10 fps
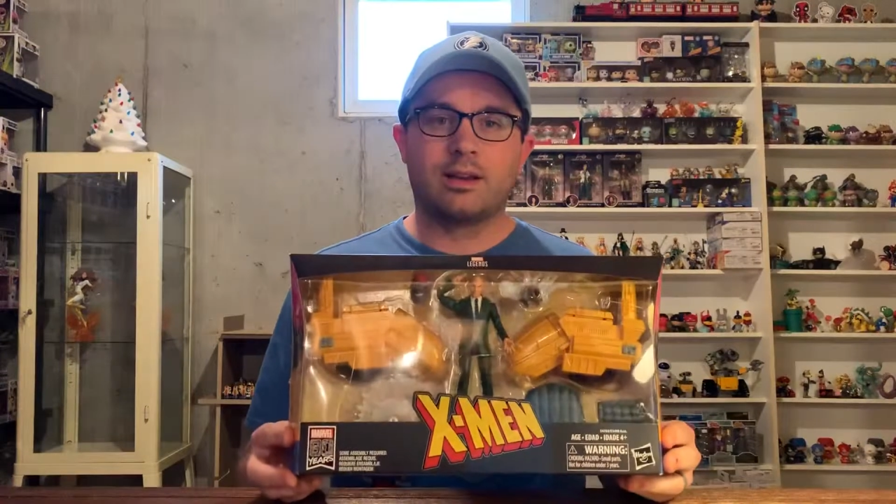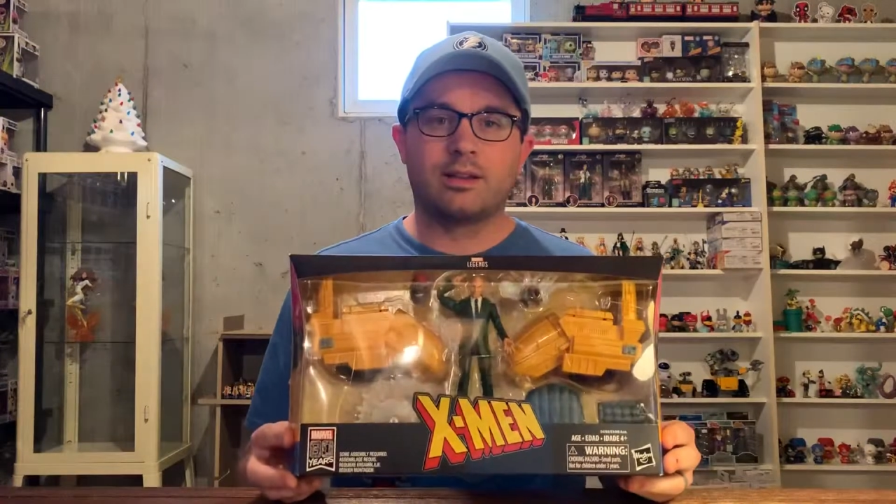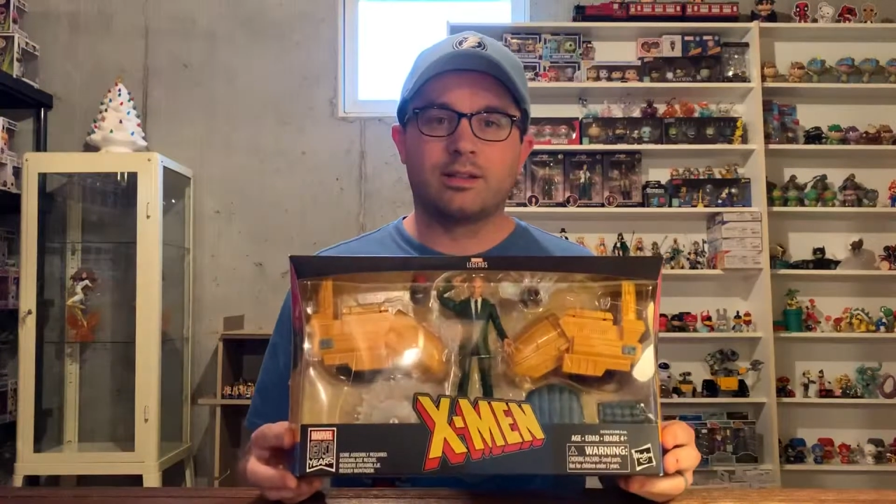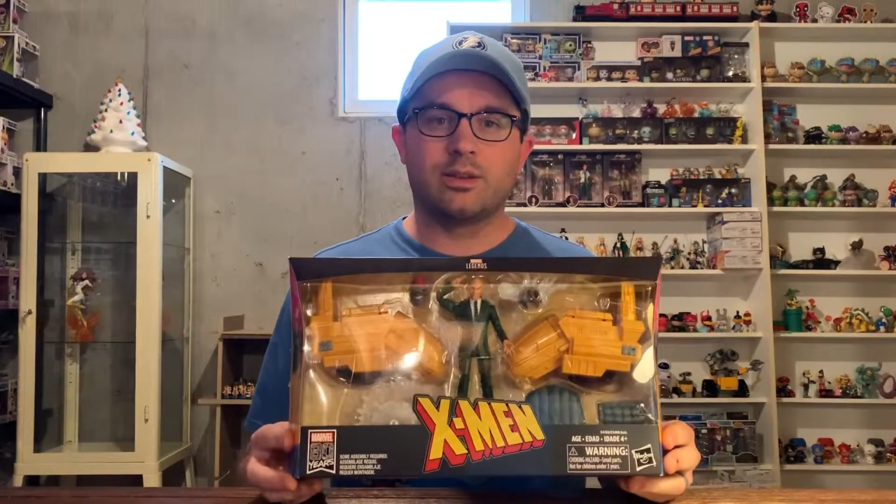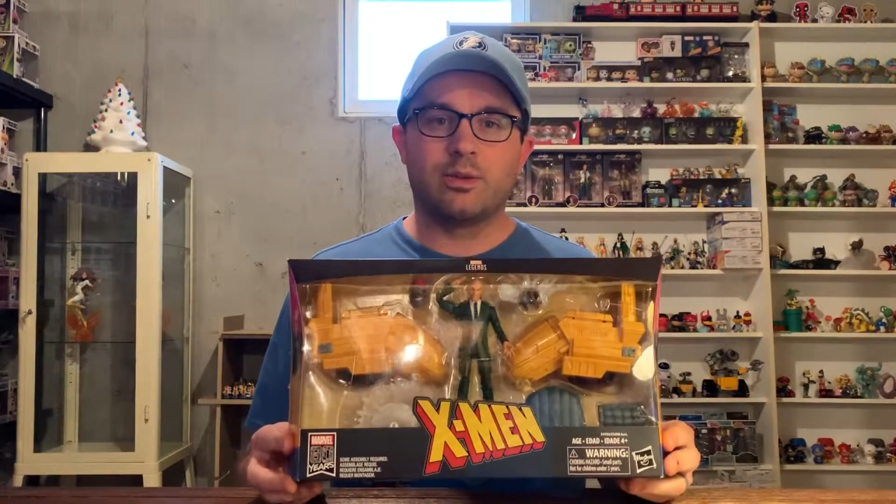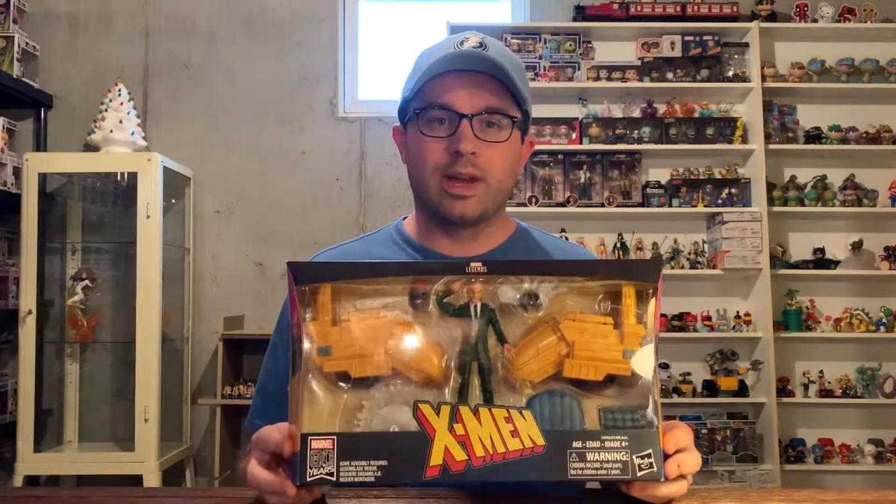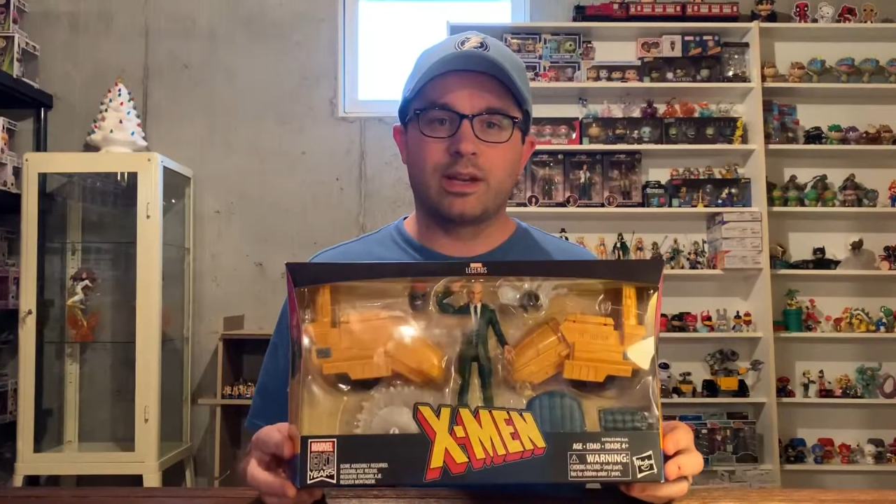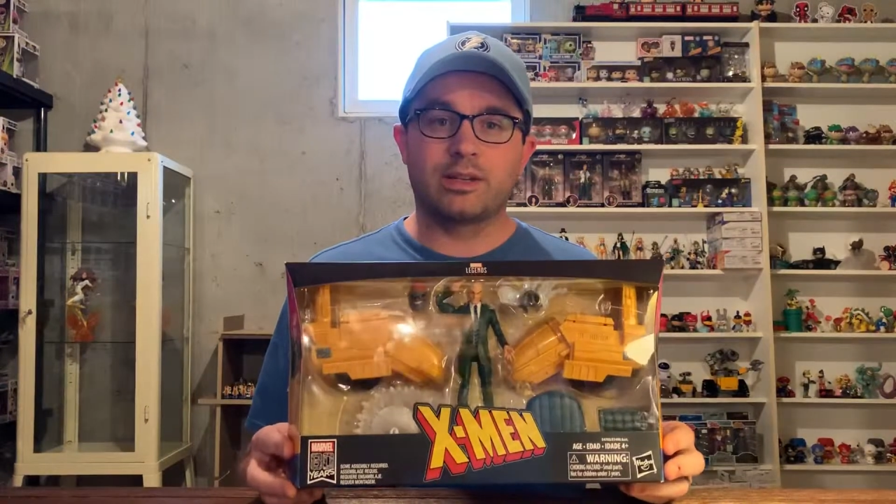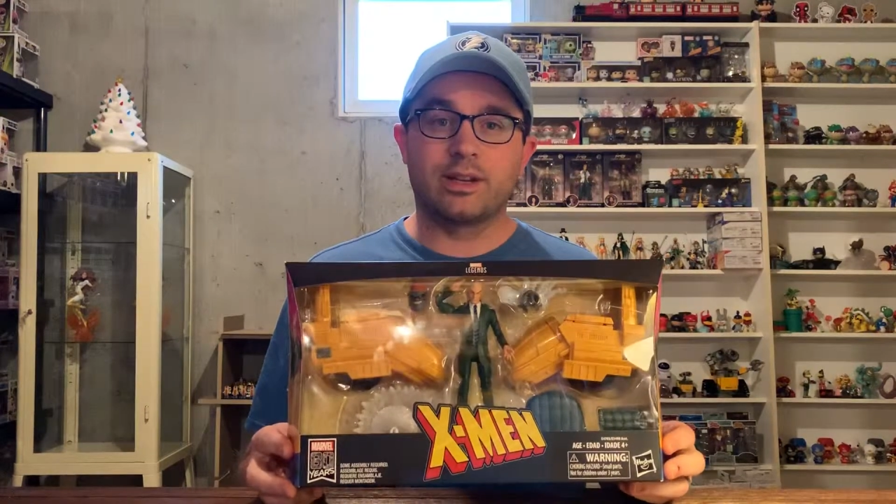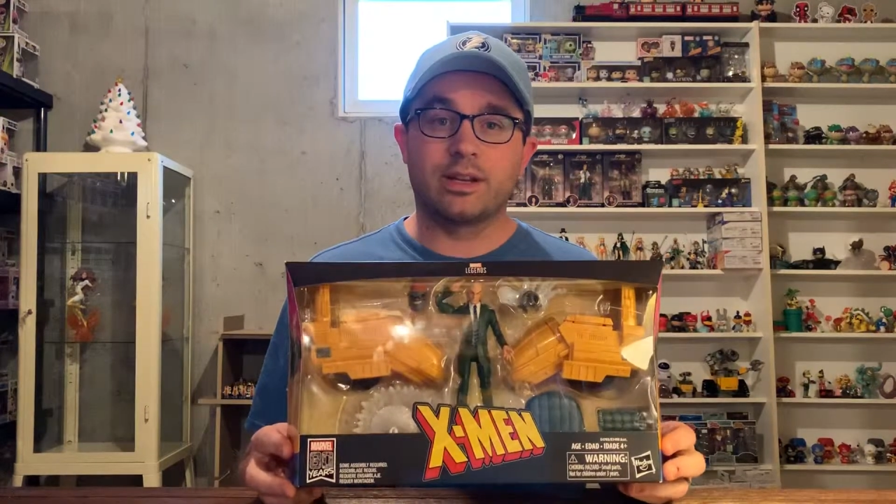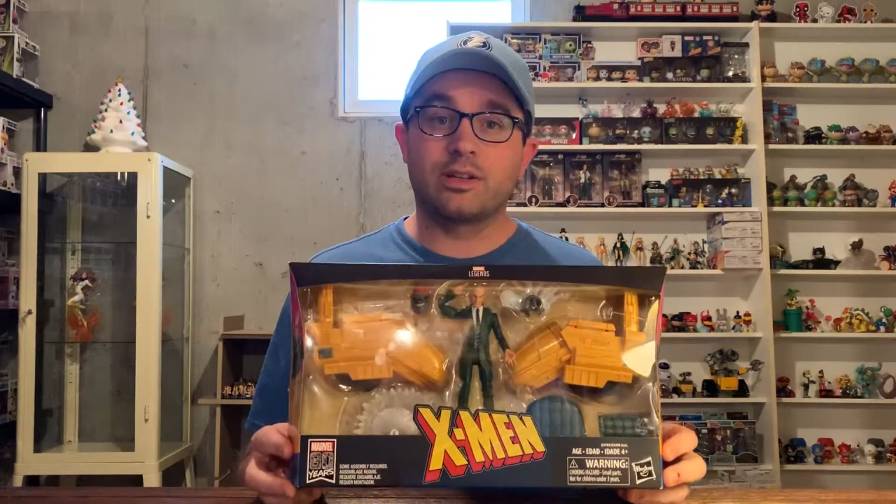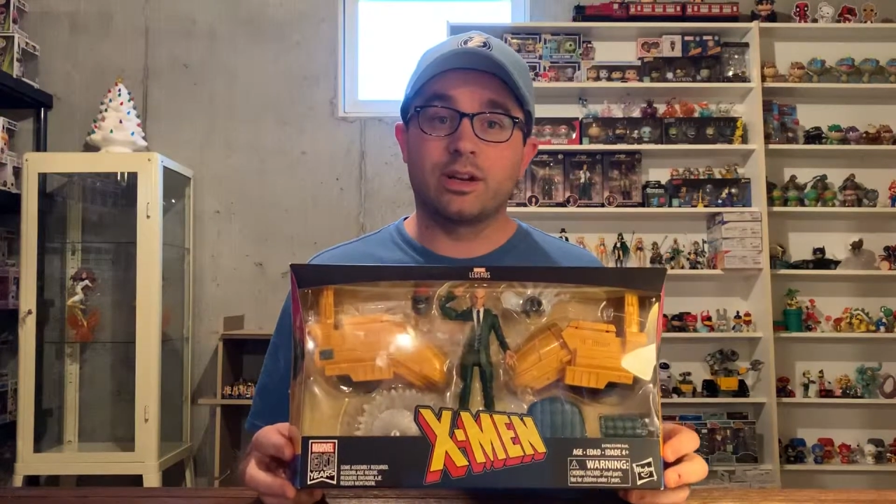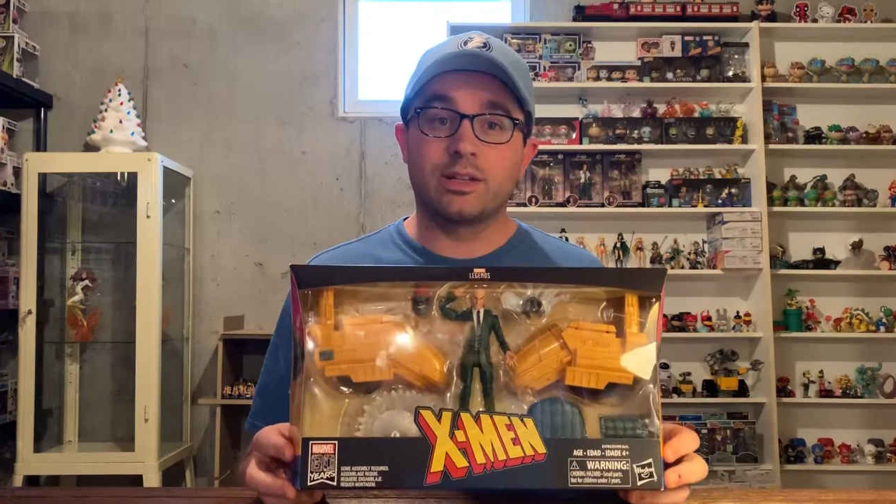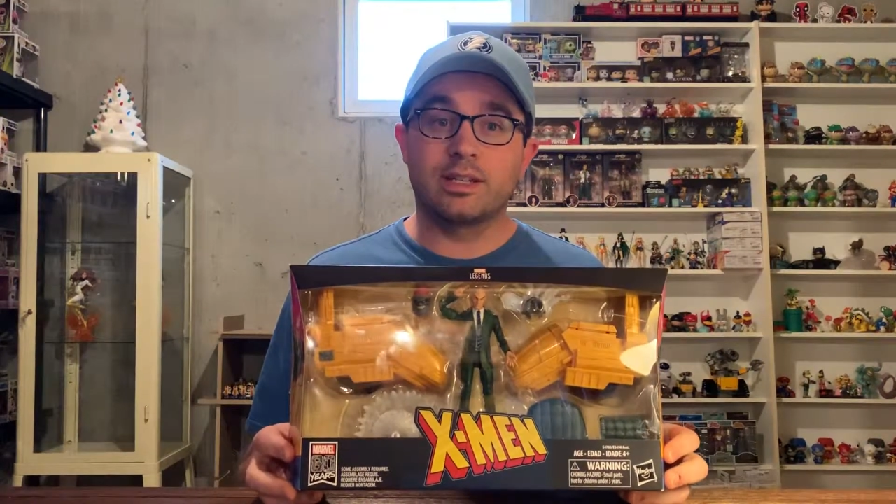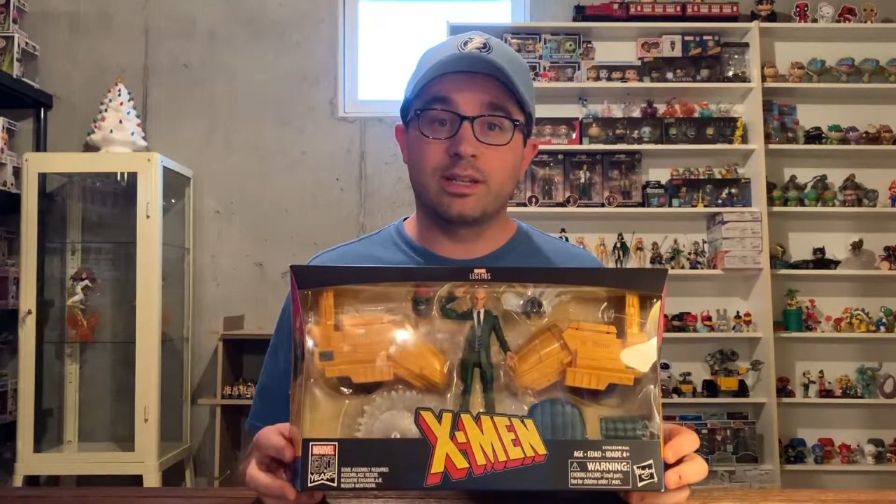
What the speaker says: So we actually get Charles